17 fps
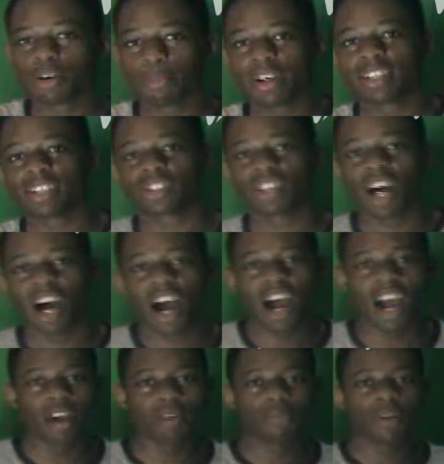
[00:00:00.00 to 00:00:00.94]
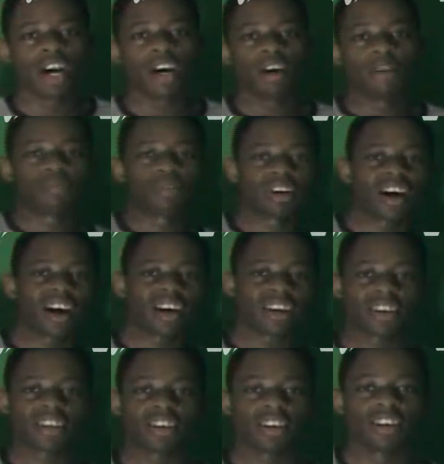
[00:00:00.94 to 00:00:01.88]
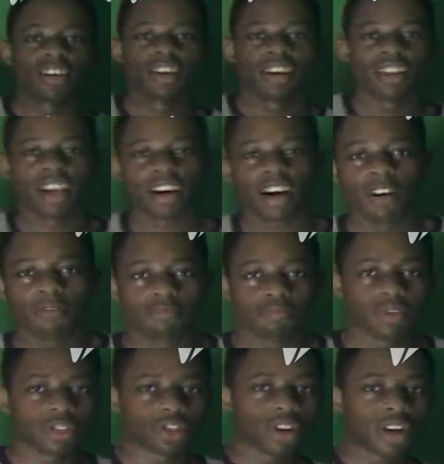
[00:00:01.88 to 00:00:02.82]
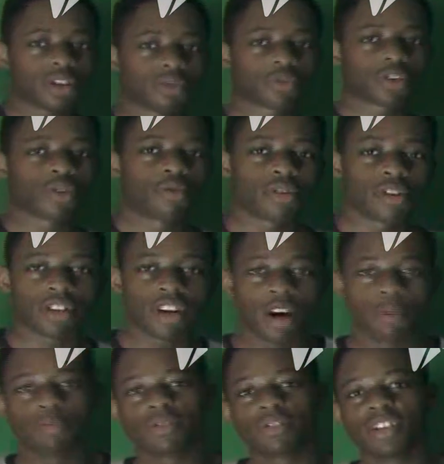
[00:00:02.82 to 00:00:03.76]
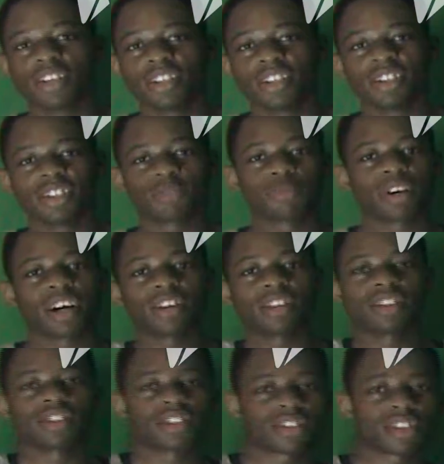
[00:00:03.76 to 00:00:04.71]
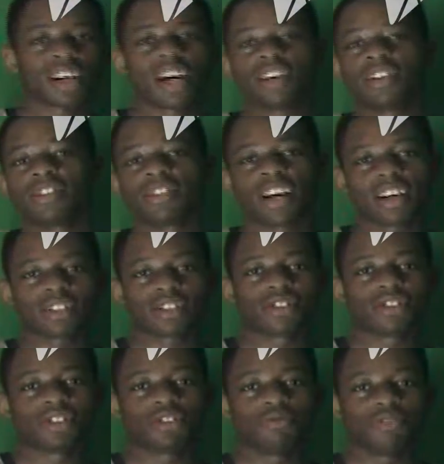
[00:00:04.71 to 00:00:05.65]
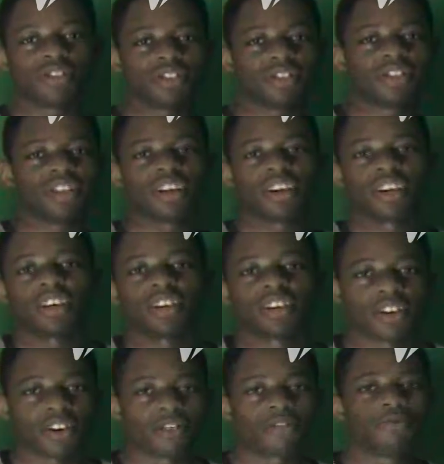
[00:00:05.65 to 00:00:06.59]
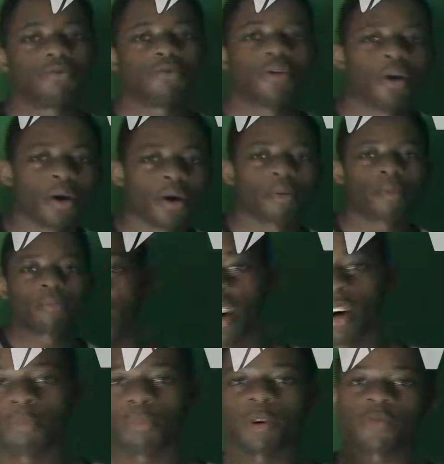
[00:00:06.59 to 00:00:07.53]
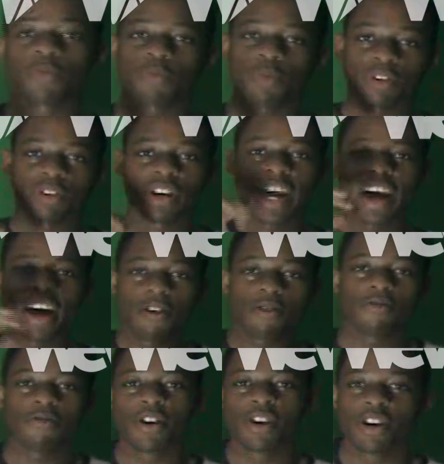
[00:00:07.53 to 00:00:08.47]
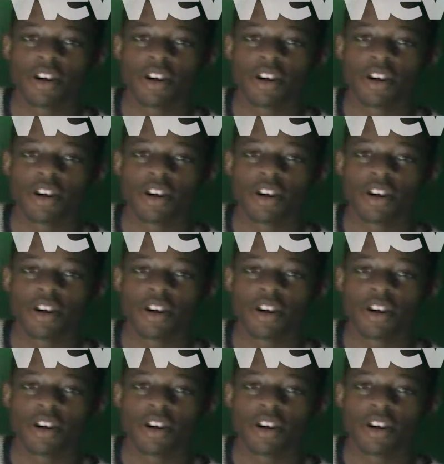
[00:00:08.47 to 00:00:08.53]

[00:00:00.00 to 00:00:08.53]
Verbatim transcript: make the time, but I can't. Like I've been trying to record a couple things, but I decided not to do it. You know. But for now,